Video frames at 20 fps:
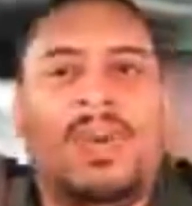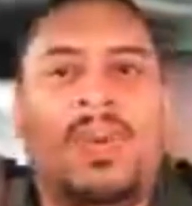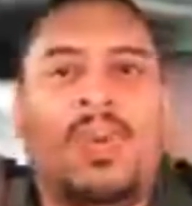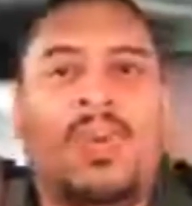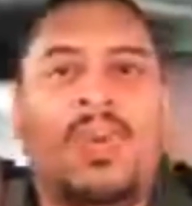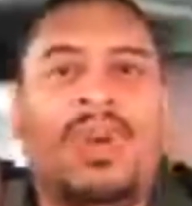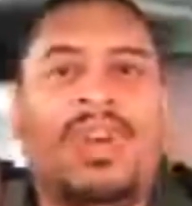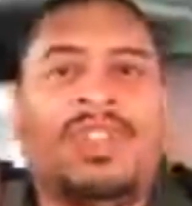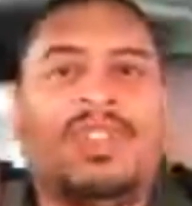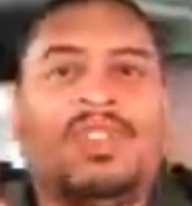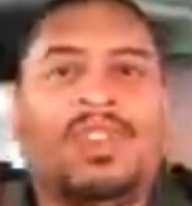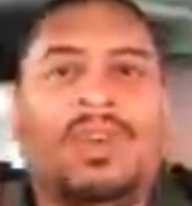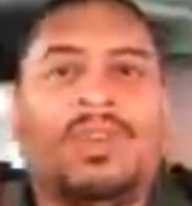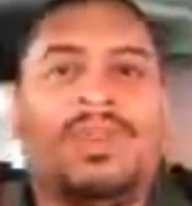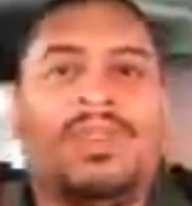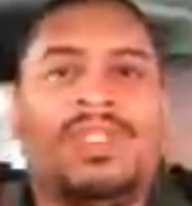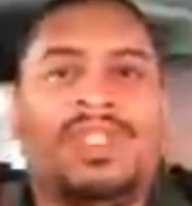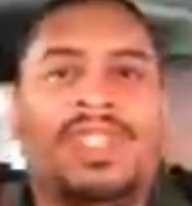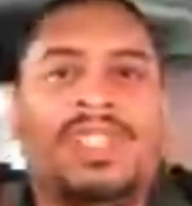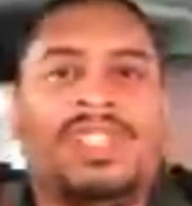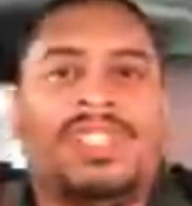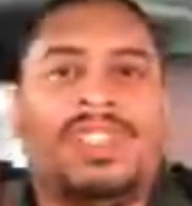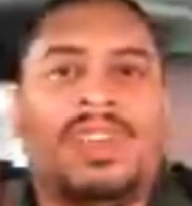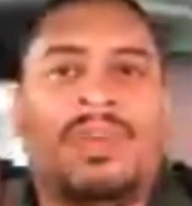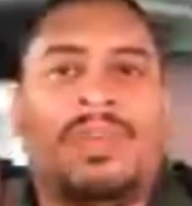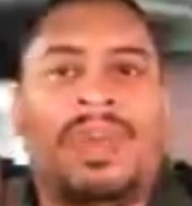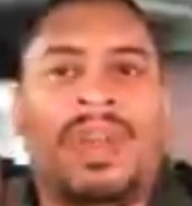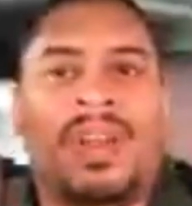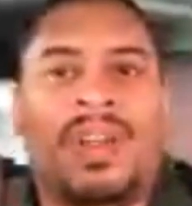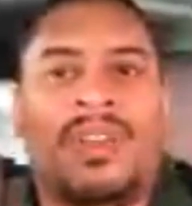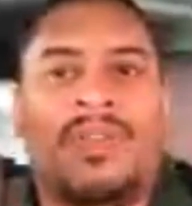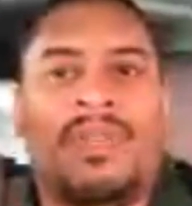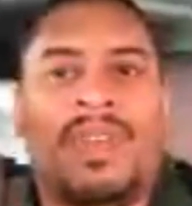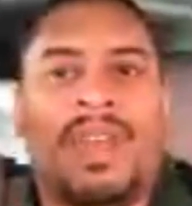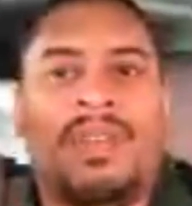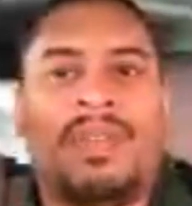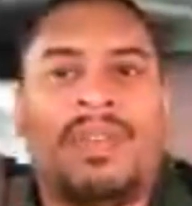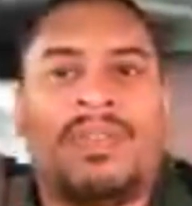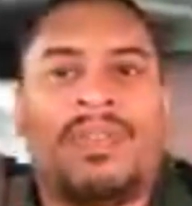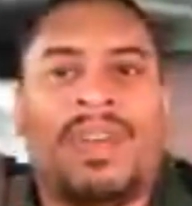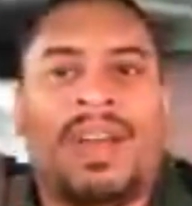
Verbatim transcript: would Triple G still be her favorite